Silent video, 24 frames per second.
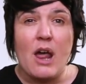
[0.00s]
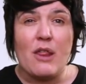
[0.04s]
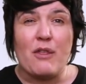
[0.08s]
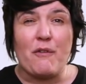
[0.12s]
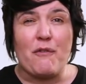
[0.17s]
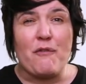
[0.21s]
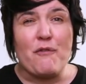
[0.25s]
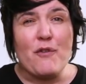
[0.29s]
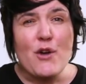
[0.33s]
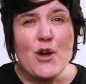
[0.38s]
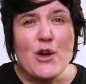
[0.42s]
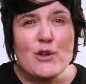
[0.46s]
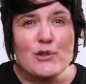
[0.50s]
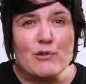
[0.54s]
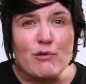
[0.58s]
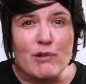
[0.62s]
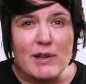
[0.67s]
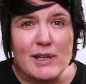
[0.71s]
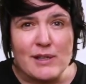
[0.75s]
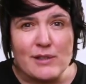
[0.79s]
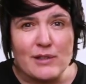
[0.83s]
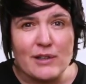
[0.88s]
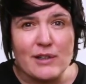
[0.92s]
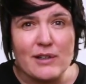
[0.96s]
The first
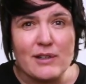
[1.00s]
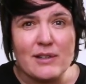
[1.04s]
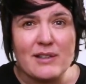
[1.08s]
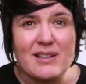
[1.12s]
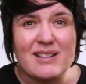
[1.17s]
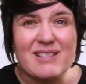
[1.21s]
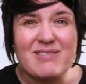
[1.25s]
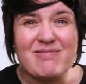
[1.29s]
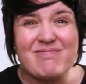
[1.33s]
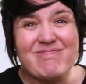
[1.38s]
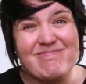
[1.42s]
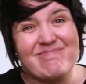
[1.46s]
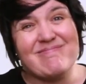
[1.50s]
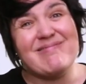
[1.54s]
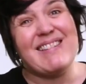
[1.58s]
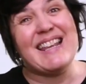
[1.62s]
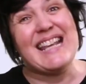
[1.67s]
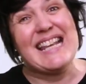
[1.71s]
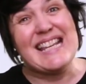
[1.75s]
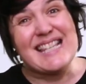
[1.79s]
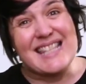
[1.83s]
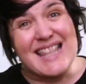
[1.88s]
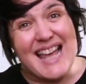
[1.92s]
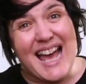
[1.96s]
reason
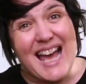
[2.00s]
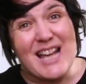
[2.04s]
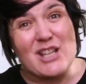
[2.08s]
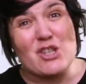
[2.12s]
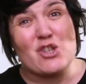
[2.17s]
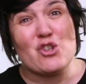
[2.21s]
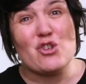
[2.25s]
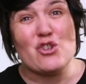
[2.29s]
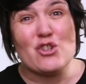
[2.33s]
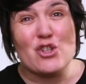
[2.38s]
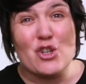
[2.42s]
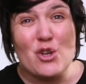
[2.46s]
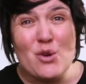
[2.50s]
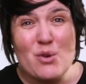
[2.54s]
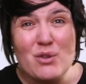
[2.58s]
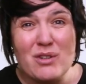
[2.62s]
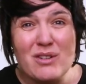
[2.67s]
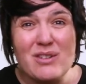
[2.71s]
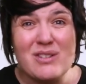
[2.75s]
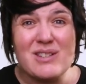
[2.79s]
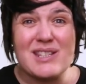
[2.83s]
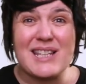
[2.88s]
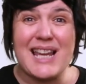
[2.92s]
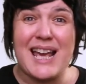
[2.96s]
is that
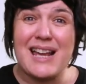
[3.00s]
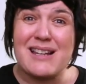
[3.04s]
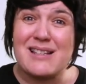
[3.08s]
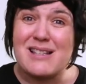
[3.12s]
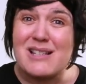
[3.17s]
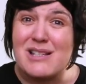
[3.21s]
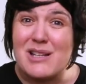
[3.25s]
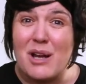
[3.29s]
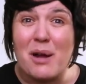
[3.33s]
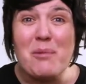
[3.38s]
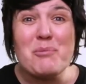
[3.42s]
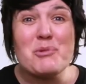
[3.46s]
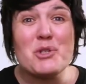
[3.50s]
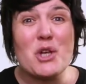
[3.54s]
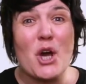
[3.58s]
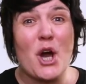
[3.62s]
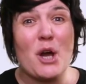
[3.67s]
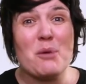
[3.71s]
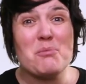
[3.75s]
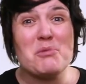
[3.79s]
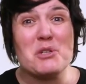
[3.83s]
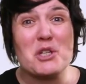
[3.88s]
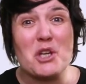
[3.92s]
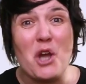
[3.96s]
students can
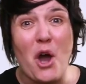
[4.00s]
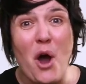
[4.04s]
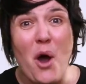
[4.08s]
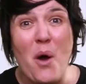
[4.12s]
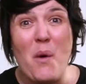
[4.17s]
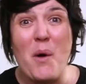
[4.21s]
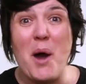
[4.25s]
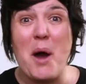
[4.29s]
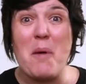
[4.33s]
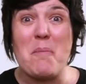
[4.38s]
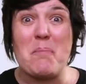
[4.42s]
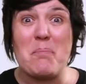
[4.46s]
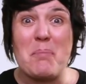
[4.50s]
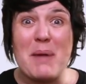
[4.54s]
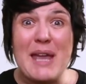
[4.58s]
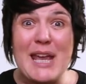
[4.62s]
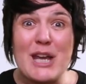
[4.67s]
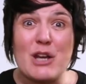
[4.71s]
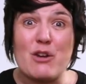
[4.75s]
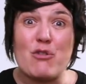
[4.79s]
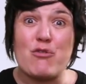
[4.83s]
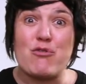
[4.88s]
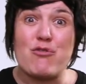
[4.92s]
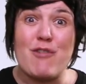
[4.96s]
sometimes go a
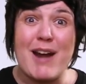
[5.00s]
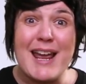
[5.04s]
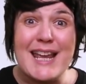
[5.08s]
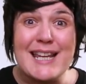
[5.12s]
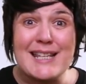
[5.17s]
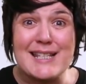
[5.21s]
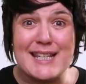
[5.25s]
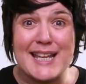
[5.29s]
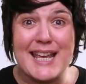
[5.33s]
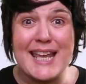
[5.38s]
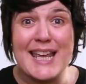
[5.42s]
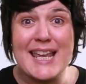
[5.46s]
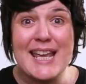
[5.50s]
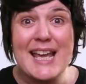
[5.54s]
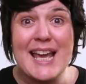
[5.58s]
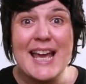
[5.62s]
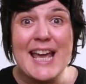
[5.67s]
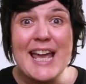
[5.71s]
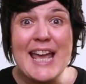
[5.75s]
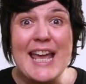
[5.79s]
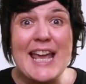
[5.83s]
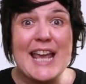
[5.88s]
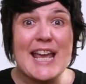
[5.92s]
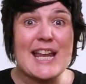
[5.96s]
bit crazy
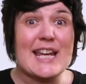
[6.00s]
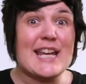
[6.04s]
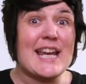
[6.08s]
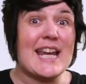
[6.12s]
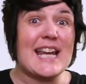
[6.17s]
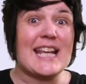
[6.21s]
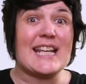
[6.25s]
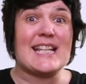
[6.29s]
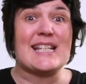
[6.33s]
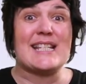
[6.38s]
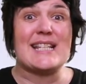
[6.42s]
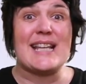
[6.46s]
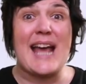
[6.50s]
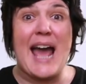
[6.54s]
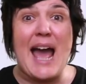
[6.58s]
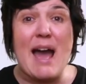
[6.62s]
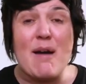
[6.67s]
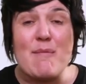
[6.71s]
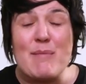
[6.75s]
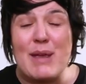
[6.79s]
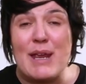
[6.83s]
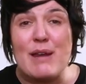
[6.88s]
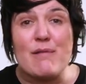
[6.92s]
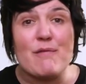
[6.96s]
in an
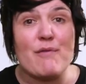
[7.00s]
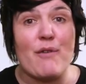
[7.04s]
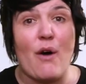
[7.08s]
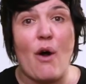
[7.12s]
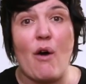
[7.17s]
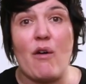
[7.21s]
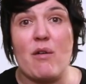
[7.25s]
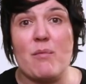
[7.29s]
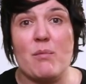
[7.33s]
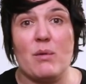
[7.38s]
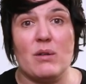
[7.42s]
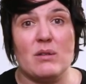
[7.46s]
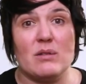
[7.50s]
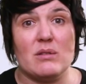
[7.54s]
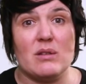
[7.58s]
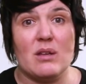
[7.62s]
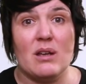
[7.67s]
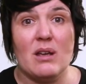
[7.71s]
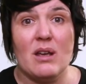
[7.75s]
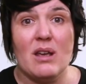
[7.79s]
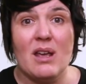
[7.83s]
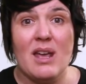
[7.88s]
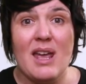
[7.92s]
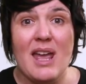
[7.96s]
exam environment.
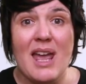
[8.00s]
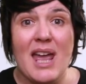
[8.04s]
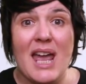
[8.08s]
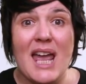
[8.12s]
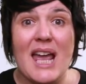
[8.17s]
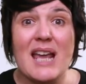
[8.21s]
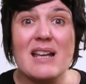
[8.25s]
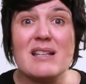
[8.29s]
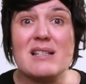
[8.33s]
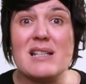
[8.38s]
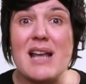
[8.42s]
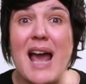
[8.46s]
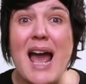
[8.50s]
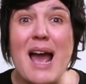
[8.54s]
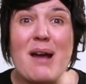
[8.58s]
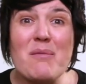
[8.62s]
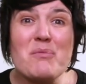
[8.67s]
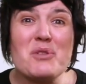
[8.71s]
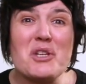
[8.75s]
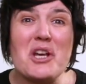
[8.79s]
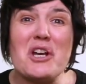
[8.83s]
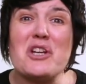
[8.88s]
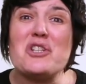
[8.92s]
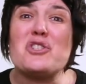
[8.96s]

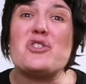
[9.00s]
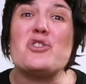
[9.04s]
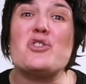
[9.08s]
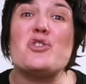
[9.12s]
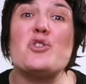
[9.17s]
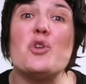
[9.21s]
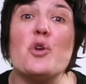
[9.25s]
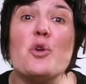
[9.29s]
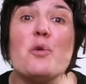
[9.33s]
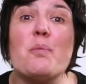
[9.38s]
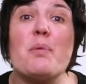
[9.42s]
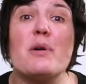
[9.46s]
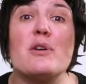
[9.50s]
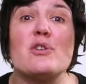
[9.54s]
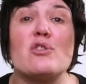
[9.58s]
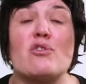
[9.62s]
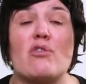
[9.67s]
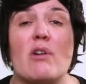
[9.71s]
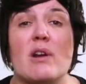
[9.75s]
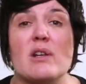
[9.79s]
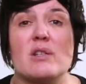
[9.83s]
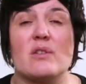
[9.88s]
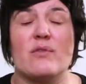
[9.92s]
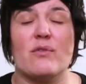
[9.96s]
Exams are super
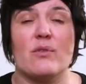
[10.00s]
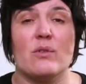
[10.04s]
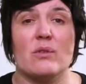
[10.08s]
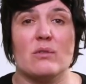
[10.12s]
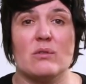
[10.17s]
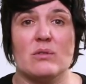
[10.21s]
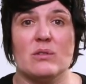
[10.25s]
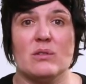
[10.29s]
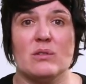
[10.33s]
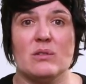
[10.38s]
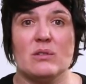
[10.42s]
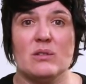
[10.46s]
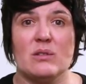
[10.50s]
stressful.